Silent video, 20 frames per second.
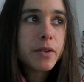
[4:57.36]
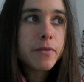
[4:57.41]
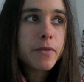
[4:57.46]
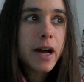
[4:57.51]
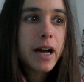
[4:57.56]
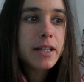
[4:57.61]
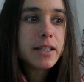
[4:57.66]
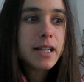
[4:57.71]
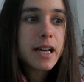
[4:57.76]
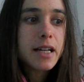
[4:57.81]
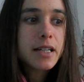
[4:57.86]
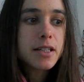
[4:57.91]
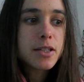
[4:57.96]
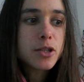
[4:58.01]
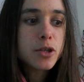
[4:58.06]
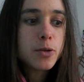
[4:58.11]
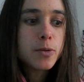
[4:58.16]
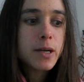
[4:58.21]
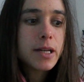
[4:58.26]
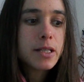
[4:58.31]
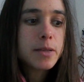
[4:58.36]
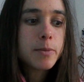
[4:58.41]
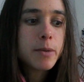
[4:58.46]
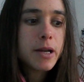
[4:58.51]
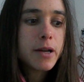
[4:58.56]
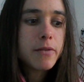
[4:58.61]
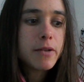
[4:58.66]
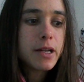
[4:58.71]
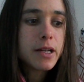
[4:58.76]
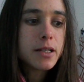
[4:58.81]
they tend to
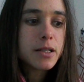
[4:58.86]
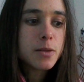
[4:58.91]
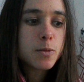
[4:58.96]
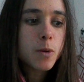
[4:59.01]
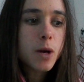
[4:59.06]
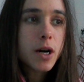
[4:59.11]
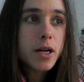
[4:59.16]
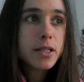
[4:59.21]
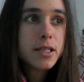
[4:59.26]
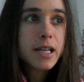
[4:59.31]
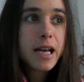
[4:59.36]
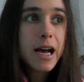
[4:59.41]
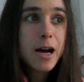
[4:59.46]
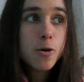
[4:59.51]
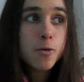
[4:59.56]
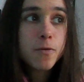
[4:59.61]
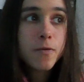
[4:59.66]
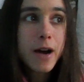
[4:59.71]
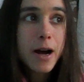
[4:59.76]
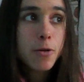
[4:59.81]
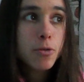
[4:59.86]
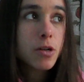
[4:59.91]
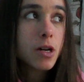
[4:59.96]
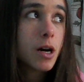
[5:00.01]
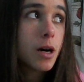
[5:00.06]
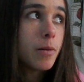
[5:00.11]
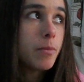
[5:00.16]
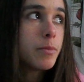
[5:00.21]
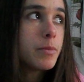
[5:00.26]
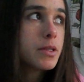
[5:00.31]
experience worse health
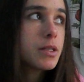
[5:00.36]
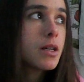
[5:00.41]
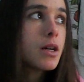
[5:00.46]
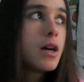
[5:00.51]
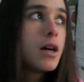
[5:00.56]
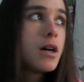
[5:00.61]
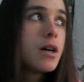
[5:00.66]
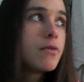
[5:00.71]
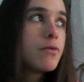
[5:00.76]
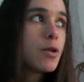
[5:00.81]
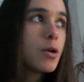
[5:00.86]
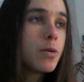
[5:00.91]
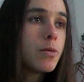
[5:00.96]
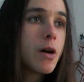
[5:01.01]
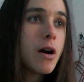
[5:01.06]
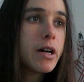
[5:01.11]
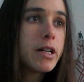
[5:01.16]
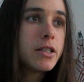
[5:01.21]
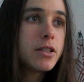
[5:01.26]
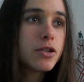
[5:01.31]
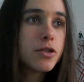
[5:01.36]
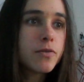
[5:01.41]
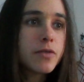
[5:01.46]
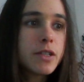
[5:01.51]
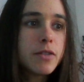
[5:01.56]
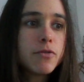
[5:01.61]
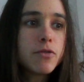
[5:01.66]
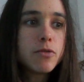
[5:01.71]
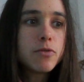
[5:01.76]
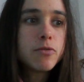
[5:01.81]
outcomes for a range of
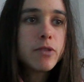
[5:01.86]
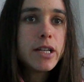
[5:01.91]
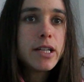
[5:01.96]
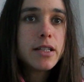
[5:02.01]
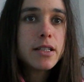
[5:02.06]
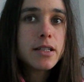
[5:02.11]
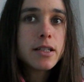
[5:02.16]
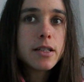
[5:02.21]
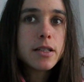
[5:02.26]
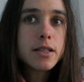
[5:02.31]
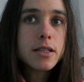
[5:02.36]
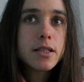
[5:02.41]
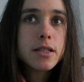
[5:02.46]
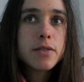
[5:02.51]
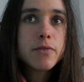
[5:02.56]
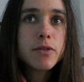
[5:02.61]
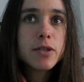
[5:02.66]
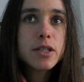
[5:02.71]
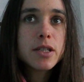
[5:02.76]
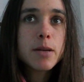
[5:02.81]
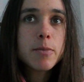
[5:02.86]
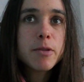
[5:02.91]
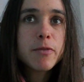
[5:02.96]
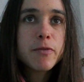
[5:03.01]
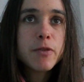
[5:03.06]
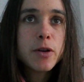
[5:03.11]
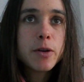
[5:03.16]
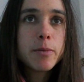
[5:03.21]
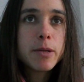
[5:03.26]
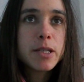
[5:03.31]
different reasons. For some
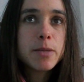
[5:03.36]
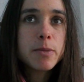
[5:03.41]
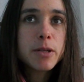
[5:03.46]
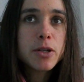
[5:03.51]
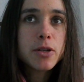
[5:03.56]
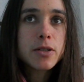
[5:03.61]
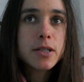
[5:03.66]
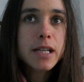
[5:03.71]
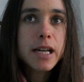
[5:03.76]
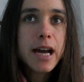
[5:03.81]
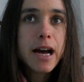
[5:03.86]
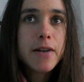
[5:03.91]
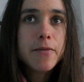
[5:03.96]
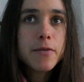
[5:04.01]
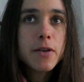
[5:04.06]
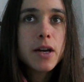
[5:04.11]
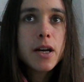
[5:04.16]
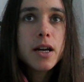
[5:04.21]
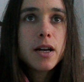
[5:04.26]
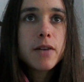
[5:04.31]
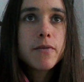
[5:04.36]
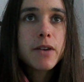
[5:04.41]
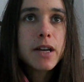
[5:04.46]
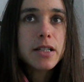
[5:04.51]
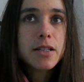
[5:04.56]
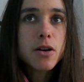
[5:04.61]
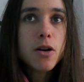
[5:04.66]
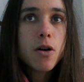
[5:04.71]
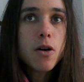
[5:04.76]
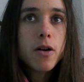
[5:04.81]
of them, it's because they have
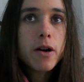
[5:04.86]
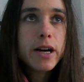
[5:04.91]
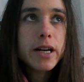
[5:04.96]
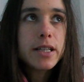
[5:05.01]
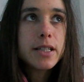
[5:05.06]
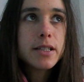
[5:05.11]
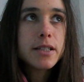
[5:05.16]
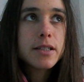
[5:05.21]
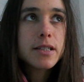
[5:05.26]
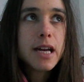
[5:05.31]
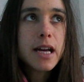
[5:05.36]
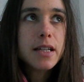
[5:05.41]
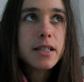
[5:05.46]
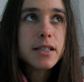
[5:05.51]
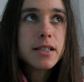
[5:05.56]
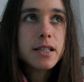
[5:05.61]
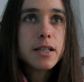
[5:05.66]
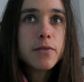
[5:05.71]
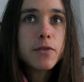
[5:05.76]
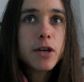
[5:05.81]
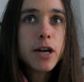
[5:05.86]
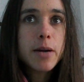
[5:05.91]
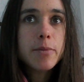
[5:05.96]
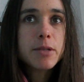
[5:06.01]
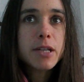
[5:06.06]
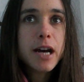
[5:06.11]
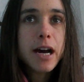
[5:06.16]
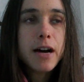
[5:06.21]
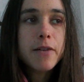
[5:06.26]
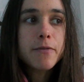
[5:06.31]
there's a high tendency for
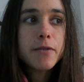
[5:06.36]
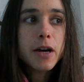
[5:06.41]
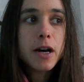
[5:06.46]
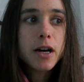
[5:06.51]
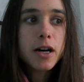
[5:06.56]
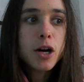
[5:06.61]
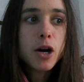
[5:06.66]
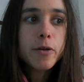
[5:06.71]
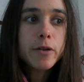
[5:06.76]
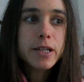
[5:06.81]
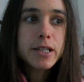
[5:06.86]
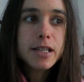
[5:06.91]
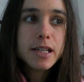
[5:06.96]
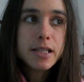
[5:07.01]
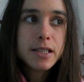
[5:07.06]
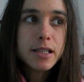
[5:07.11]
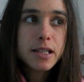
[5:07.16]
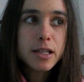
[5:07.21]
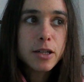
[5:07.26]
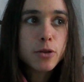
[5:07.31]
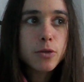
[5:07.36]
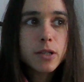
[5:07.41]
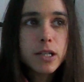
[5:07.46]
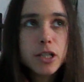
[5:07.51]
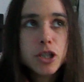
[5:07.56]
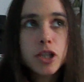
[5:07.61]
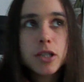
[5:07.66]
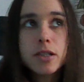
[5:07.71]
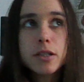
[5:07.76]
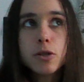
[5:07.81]
them to have coexisting
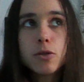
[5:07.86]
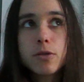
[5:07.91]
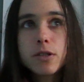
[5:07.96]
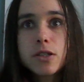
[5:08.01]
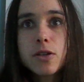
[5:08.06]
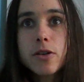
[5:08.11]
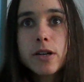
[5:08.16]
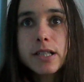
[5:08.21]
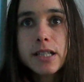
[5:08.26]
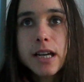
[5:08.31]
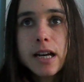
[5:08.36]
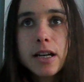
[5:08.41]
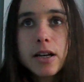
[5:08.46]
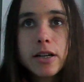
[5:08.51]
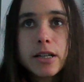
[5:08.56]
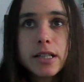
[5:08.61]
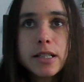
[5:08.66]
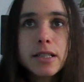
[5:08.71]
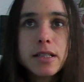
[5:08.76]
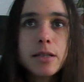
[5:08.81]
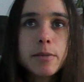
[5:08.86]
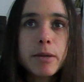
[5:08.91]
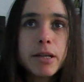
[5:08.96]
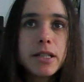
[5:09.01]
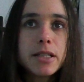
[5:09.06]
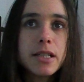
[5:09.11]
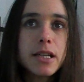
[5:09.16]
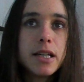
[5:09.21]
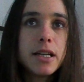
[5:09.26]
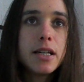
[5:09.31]
conditions alongside their learning
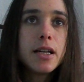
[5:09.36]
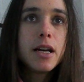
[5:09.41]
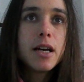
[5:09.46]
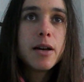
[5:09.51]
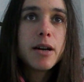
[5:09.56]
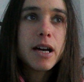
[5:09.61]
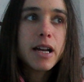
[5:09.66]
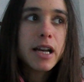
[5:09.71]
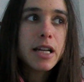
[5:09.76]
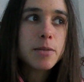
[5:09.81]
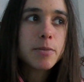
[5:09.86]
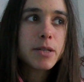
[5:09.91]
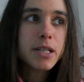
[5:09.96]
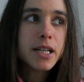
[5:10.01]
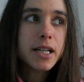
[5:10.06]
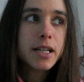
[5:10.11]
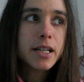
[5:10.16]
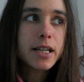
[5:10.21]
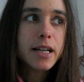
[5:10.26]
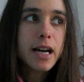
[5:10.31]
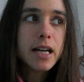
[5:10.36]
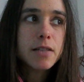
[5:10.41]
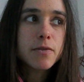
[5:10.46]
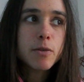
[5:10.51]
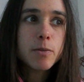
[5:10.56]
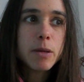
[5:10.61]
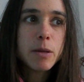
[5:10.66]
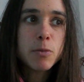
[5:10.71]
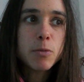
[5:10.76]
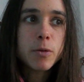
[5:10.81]
disability, and that's particularly the case
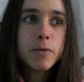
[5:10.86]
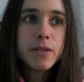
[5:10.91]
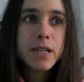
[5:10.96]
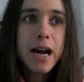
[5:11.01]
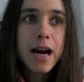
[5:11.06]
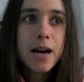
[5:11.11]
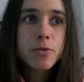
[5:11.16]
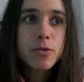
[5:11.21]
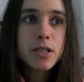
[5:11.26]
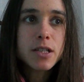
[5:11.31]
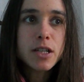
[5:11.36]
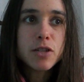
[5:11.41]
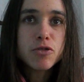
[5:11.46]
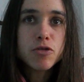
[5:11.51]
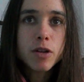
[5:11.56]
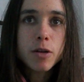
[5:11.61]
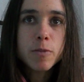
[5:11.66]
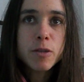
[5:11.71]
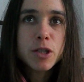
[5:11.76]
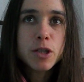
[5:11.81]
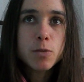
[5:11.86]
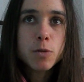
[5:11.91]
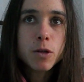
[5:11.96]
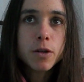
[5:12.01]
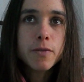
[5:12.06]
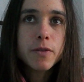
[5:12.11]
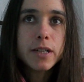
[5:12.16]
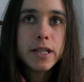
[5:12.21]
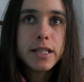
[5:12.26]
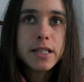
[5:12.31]
for people with Down syndrome, which is
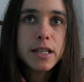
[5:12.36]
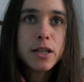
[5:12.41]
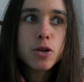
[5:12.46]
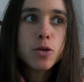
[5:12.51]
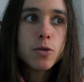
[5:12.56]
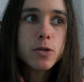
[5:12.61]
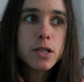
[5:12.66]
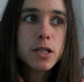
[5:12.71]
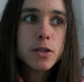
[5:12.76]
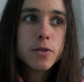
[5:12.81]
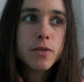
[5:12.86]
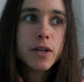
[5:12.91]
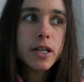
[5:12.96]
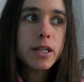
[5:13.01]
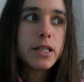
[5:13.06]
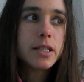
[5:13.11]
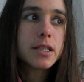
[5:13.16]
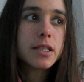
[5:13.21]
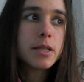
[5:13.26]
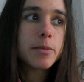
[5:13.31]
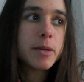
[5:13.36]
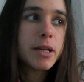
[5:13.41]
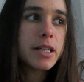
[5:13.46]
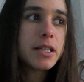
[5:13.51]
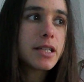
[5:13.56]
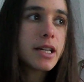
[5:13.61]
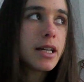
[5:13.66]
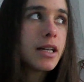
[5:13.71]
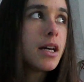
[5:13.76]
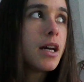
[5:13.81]
one of the leading causes of learning
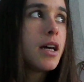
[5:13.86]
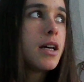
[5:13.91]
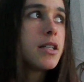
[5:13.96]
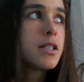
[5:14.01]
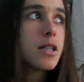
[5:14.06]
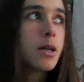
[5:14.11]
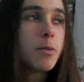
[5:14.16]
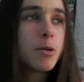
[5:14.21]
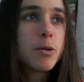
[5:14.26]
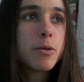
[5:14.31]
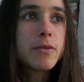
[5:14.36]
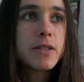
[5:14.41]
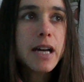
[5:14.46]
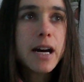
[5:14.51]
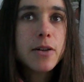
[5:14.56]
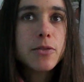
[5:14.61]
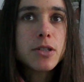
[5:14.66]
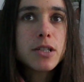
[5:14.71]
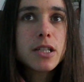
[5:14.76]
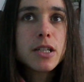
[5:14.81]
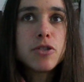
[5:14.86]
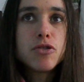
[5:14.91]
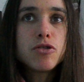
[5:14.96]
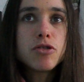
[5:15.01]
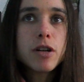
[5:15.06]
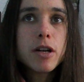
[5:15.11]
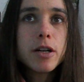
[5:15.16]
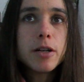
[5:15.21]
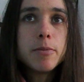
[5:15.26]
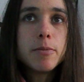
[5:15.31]
disability. Someone with Down
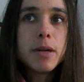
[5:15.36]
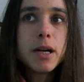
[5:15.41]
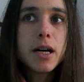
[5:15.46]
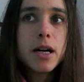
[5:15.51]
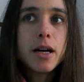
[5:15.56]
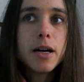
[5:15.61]
syndrome